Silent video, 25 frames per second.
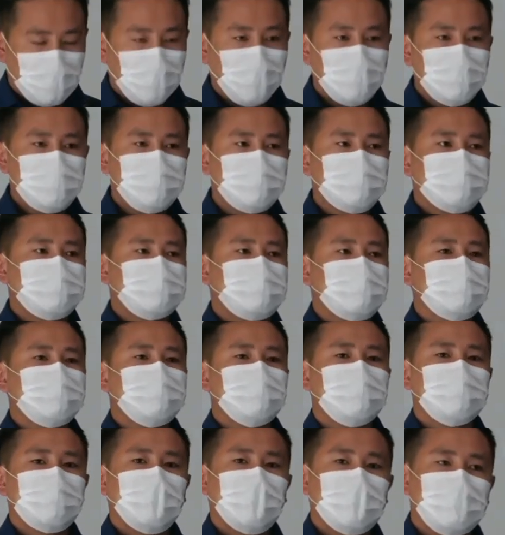all these
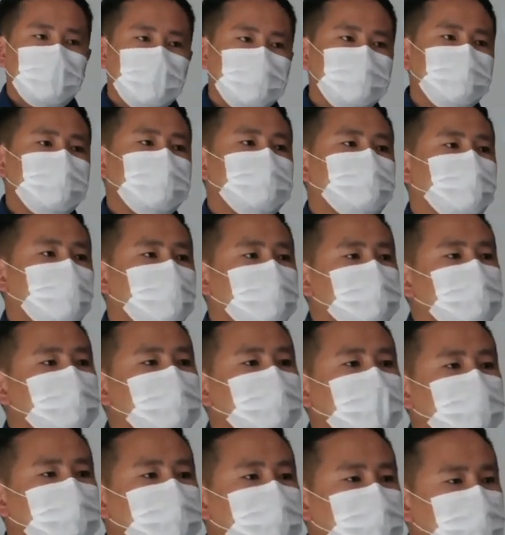things are at our
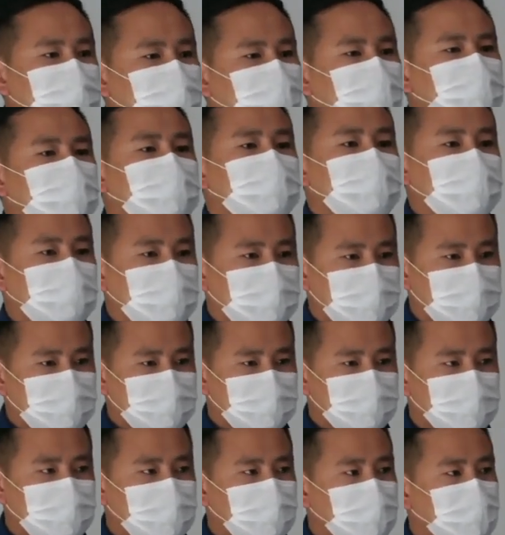disposal at just one click
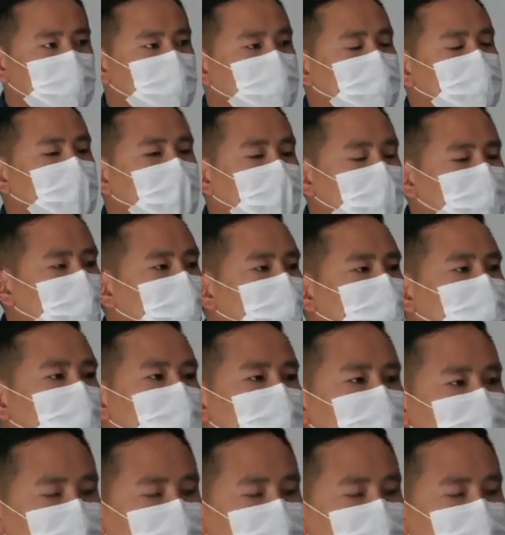with the help of